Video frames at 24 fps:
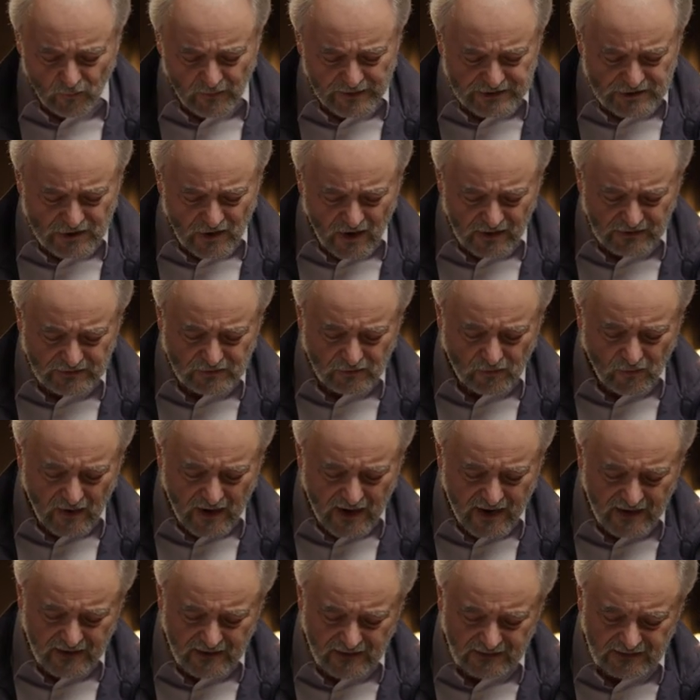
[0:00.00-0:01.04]
we talked a
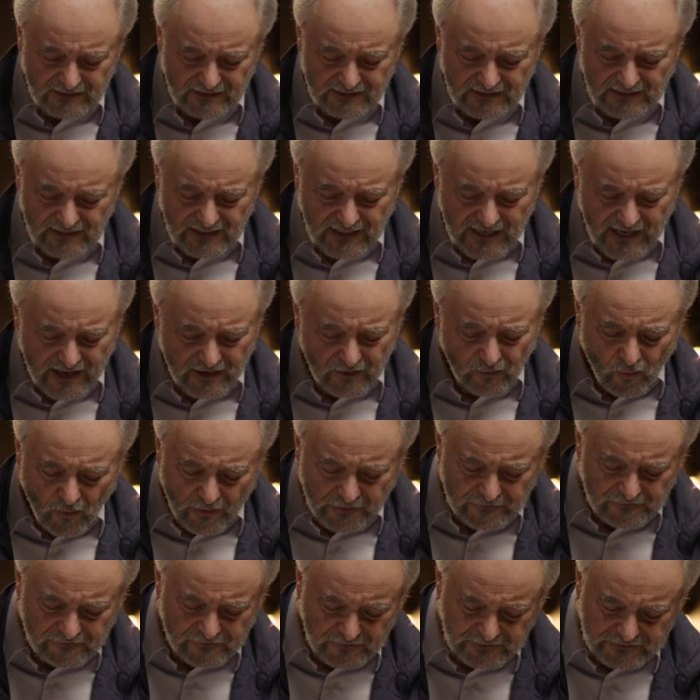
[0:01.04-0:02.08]
while and had a
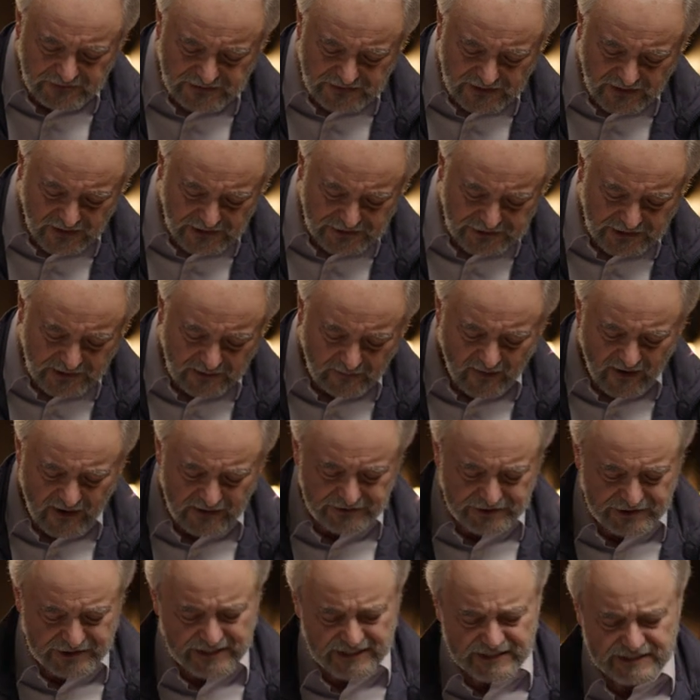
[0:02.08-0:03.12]
wonderful discussion about
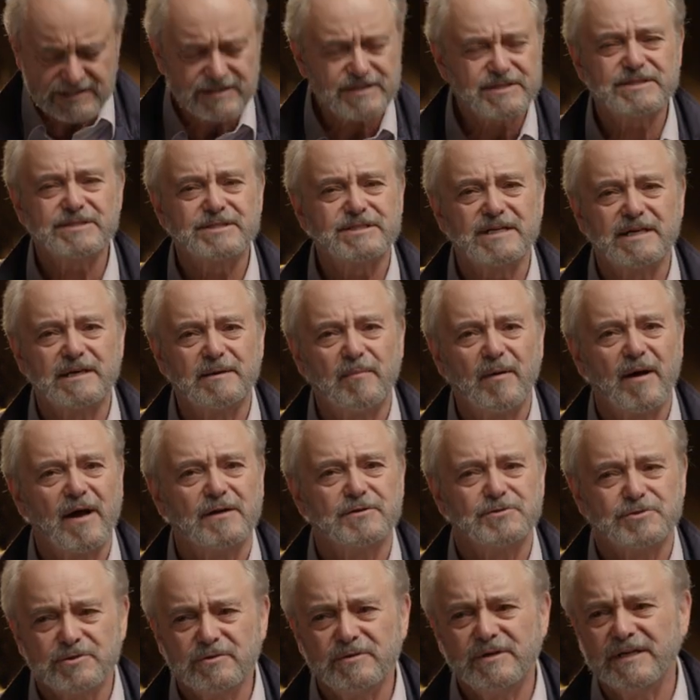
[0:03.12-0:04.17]
Jesus and about
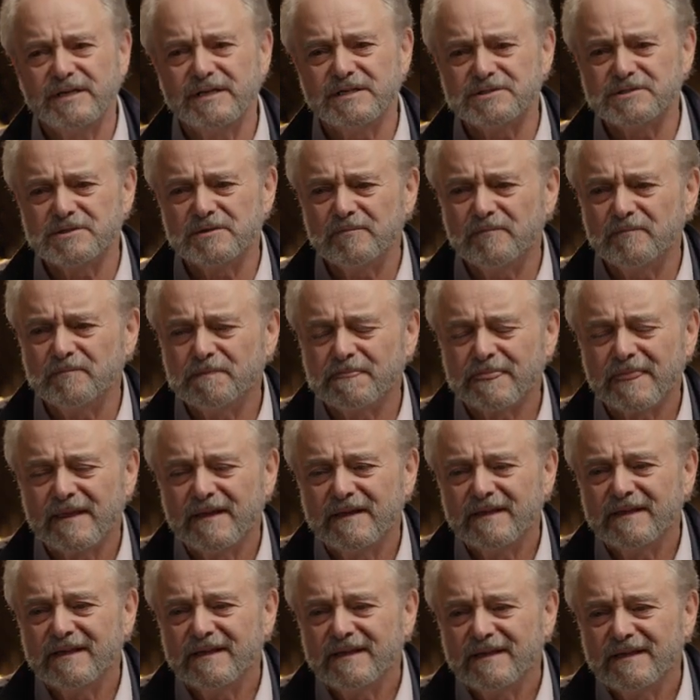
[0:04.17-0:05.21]
Judaism.
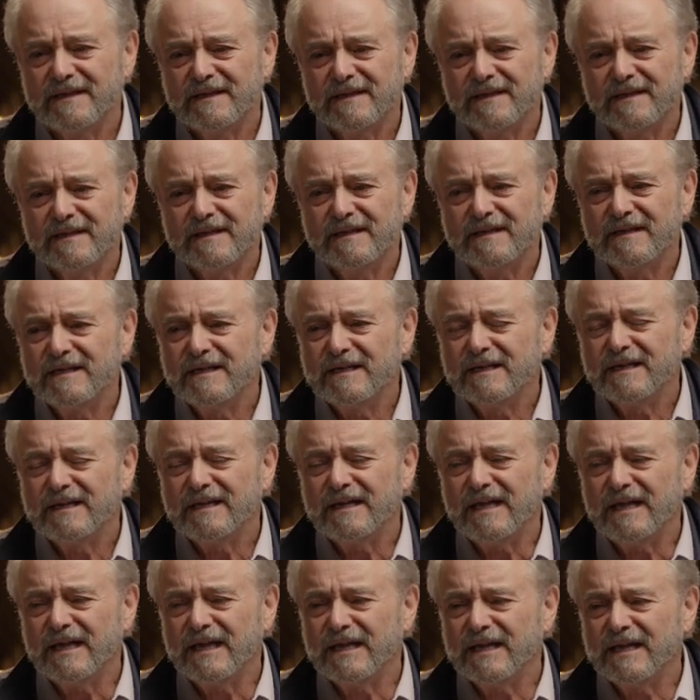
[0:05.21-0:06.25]

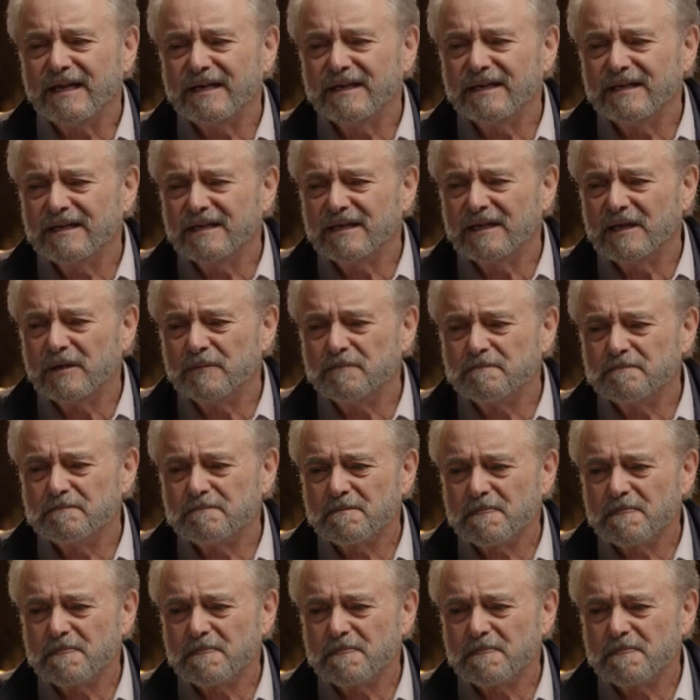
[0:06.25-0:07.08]
And um,